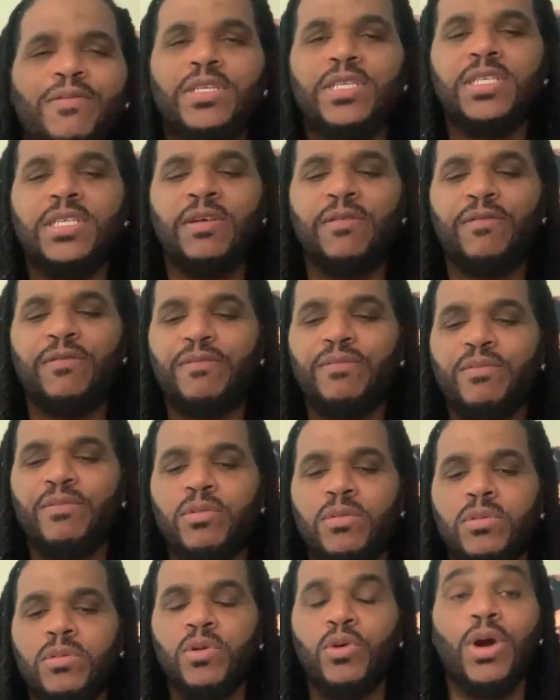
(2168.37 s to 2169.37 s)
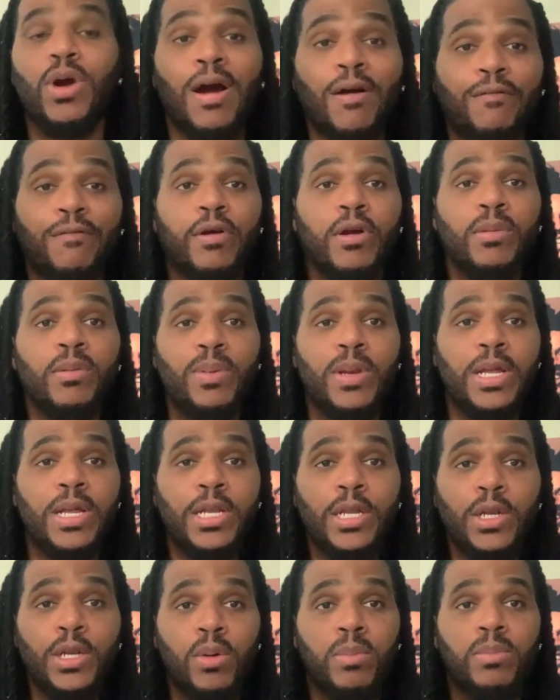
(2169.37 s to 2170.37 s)
difference if Crawford
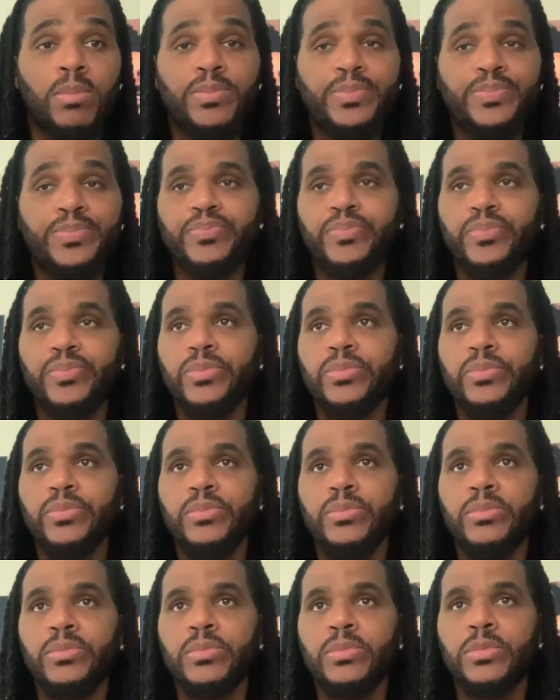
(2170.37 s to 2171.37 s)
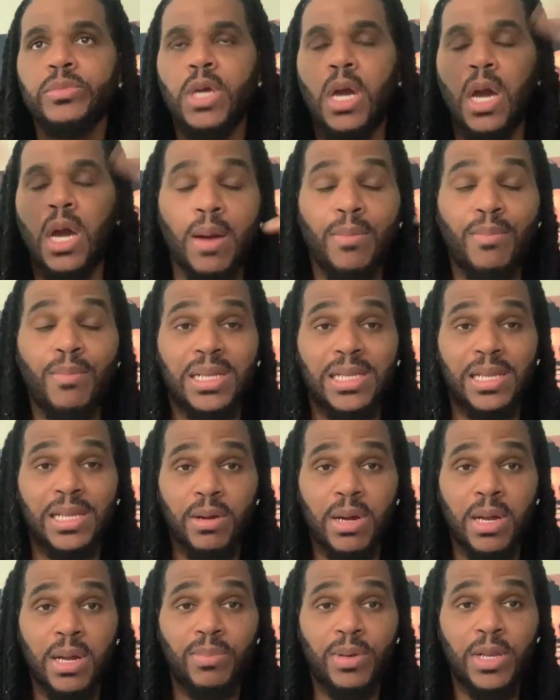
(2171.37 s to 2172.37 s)
played the dub? Or
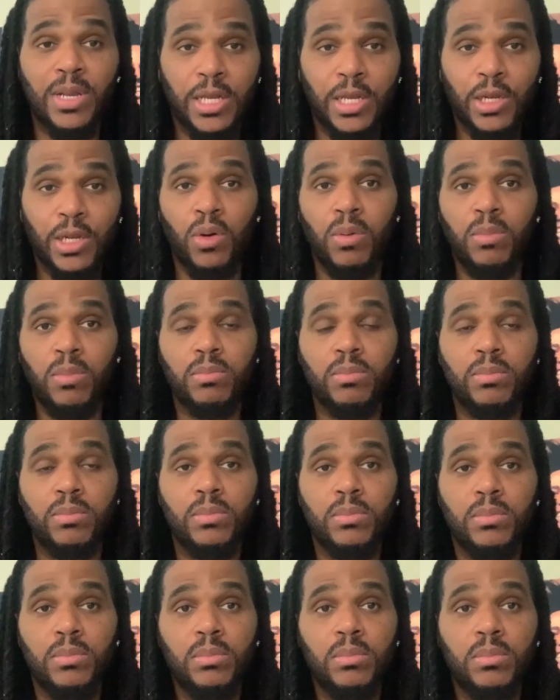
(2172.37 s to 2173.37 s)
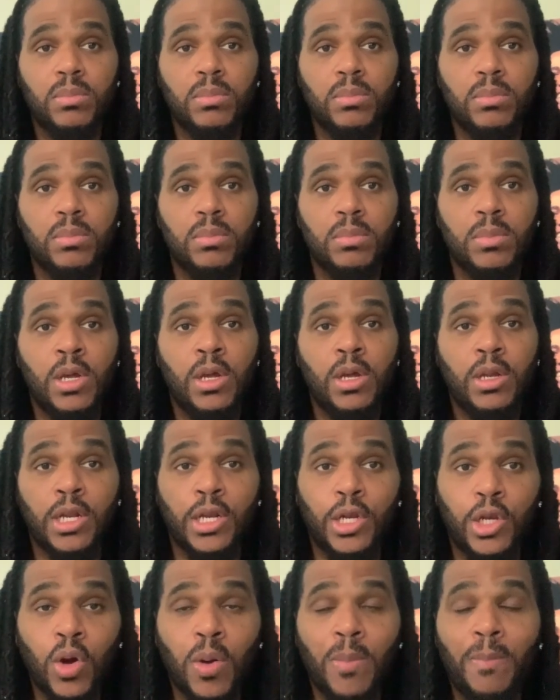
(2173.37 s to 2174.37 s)
Mataran played the dub?
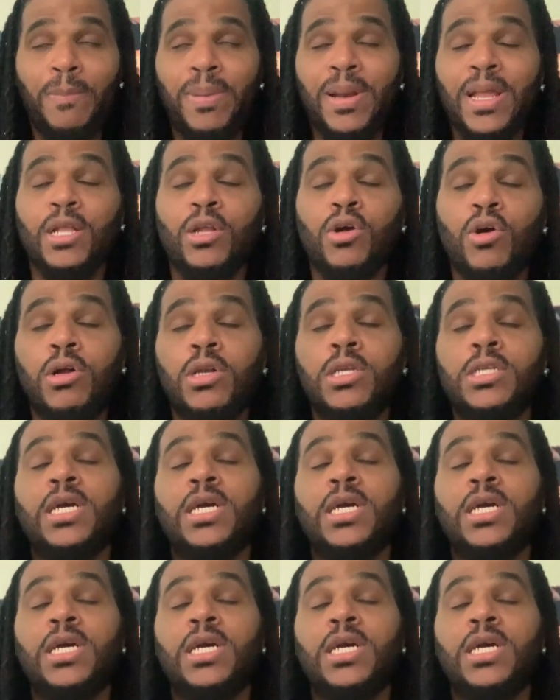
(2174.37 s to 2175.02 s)
The dub played